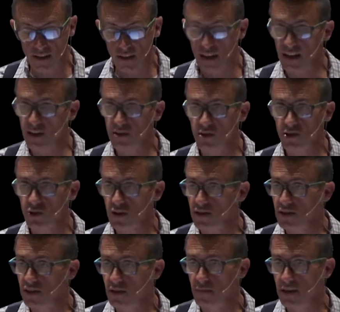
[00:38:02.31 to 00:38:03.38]
Achish
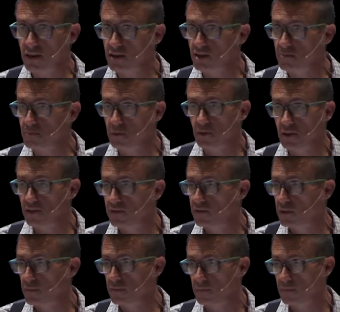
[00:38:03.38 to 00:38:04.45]
trusted him, Achish believed
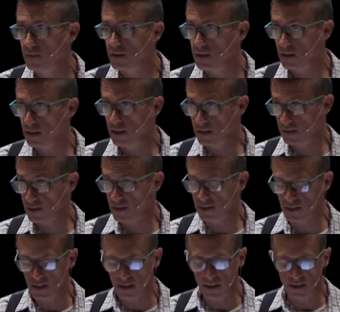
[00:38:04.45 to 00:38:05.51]
him. He
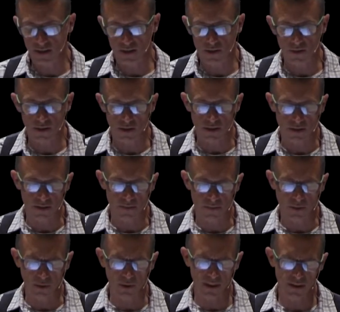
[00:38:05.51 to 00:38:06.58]
succeeded in doing this.
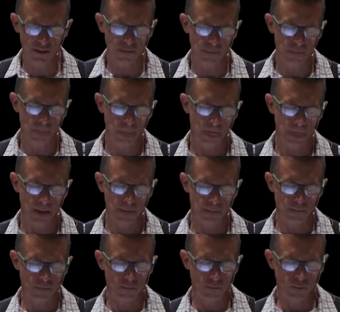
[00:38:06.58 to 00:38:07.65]
But look at
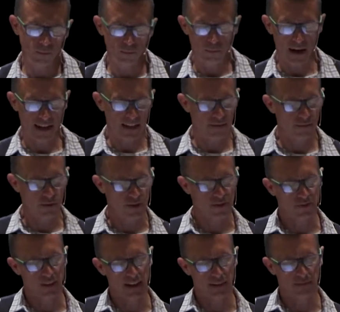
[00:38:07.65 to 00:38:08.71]
back at verse
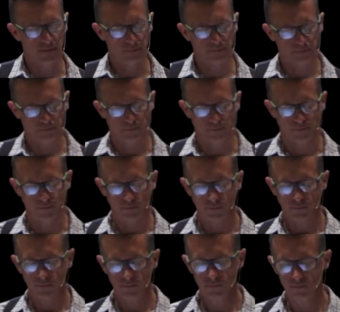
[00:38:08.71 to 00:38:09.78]
5.
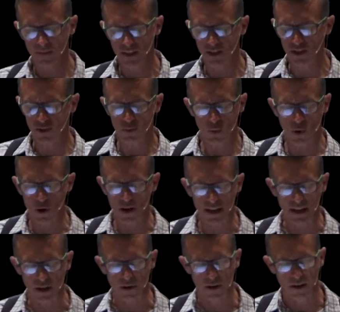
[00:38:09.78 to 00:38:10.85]
Just the wording
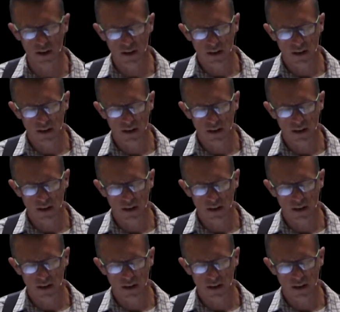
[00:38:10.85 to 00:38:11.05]
here.